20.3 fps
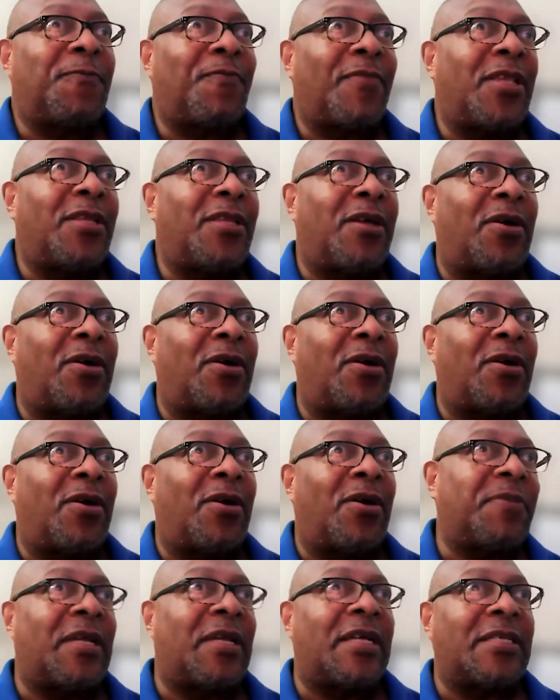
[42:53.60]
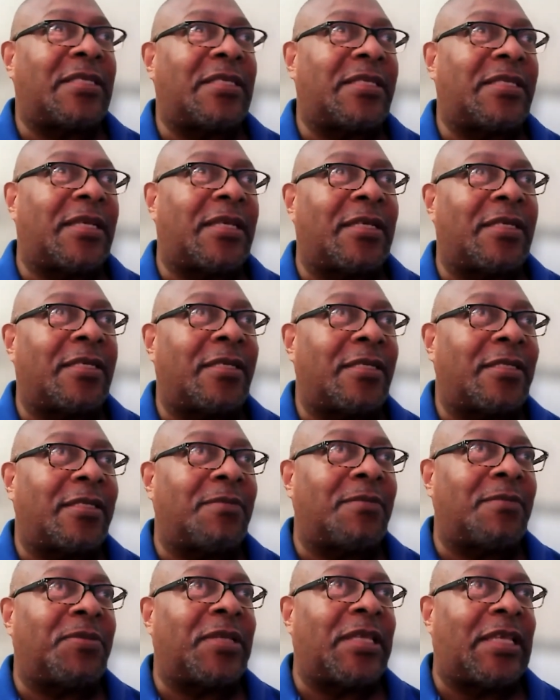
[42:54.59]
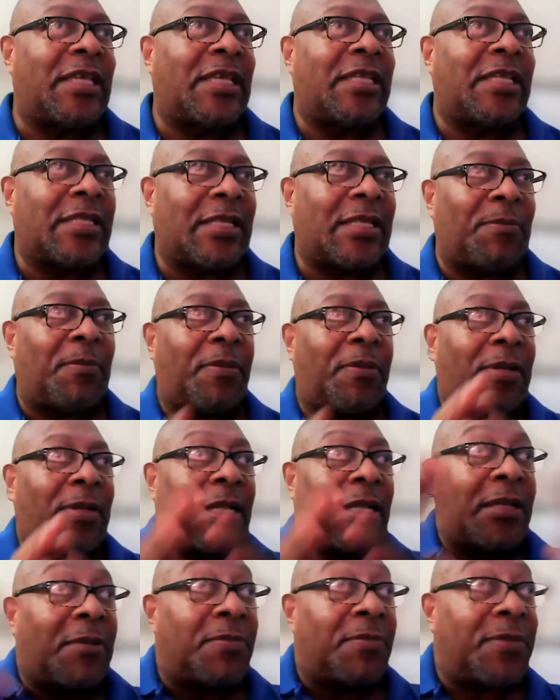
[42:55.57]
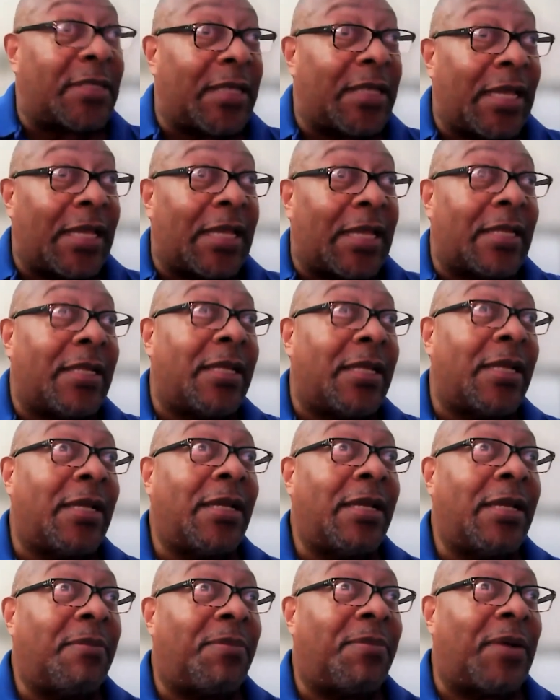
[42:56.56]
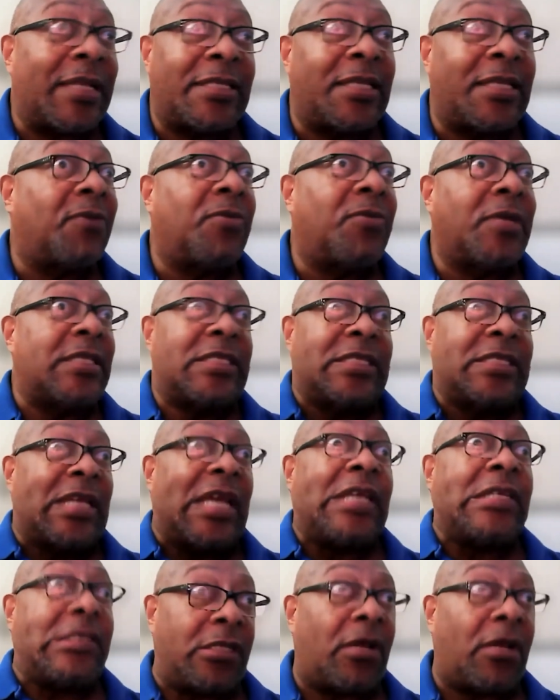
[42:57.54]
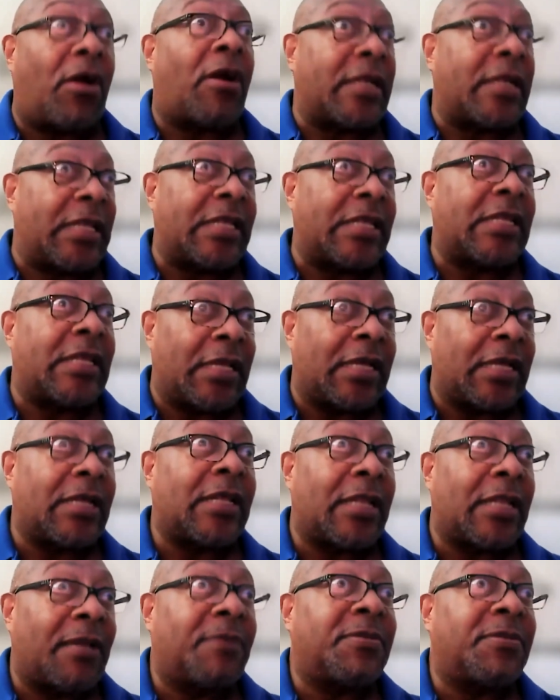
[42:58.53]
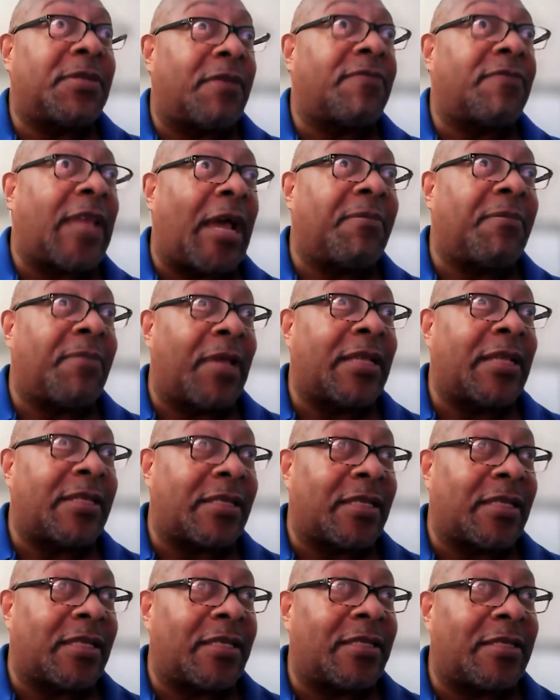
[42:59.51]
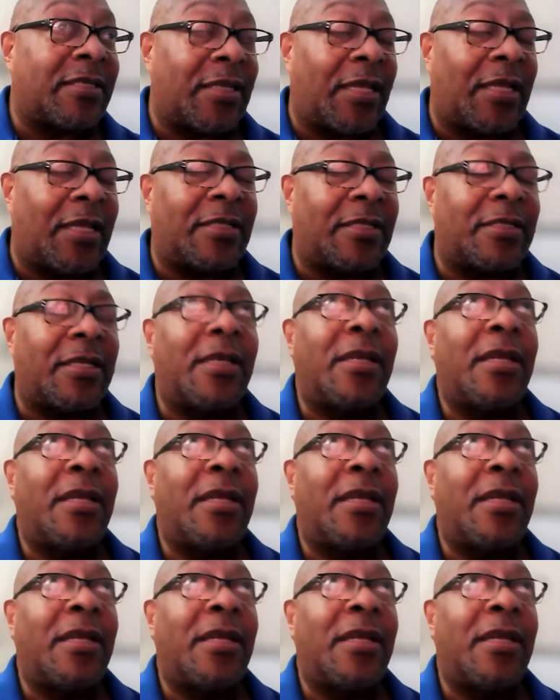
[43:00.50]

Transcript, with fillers: you know, helping us to, to begin to glimpse in, but I think we just are getting a glimpse, if that makes any sense.